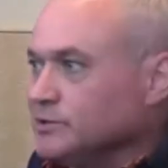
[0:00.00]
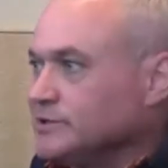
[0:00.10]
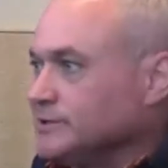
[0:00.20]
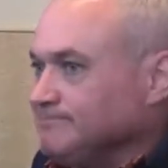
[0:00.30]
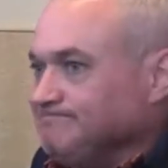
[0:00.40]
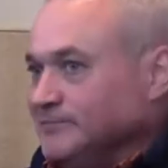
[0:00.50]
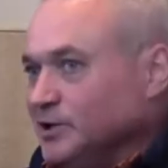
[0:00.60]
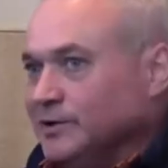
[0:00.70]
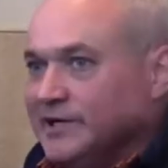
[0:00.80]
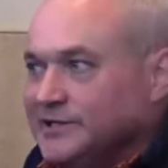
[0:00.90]
was
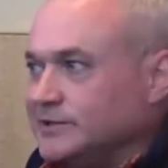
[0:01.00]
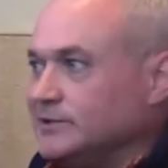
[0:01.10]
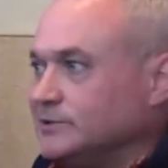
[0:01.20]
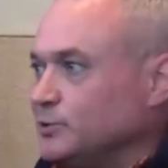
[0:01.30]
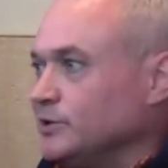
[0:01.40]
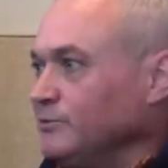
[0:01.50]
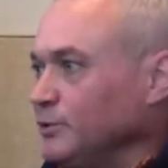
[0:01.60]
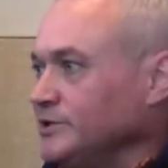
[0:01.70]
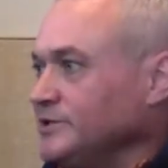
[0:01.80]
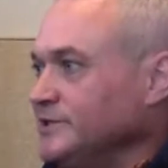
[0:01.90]
18 to
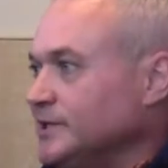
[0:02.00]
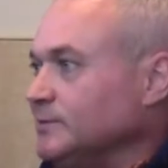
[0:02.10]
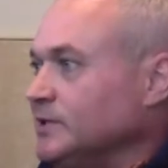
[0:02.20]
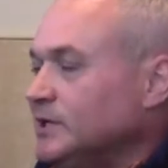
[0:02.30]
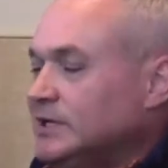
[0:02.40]
24 inches deep.